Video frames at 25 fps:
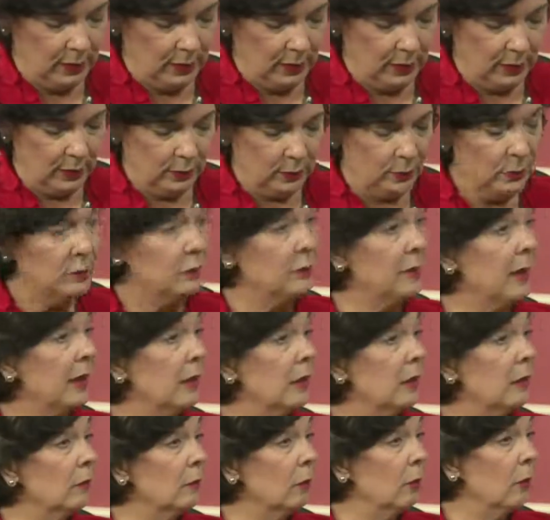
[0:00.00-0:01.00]
this was my
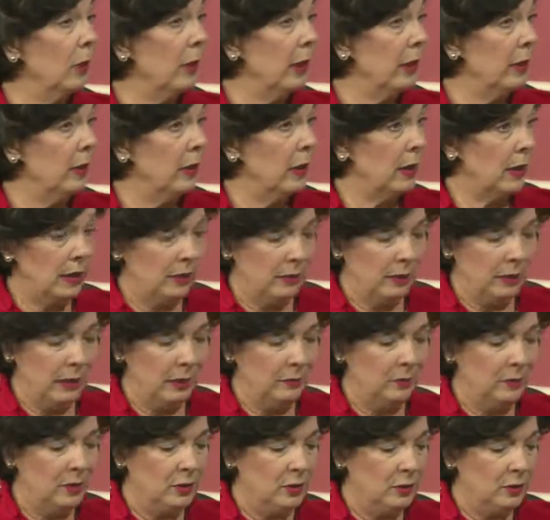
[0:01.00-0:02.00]
giveaway that I
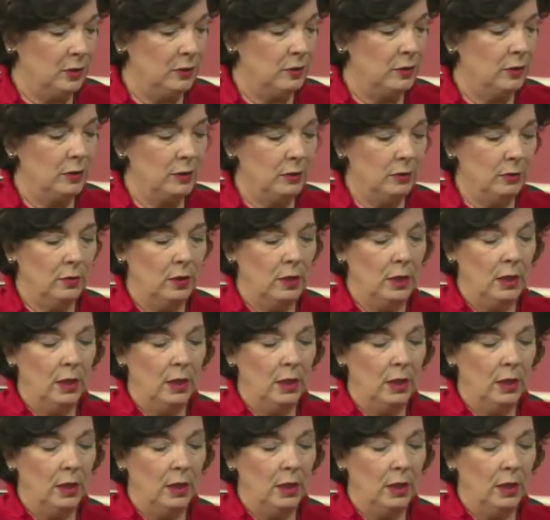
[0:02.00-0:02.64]
mentioned to you.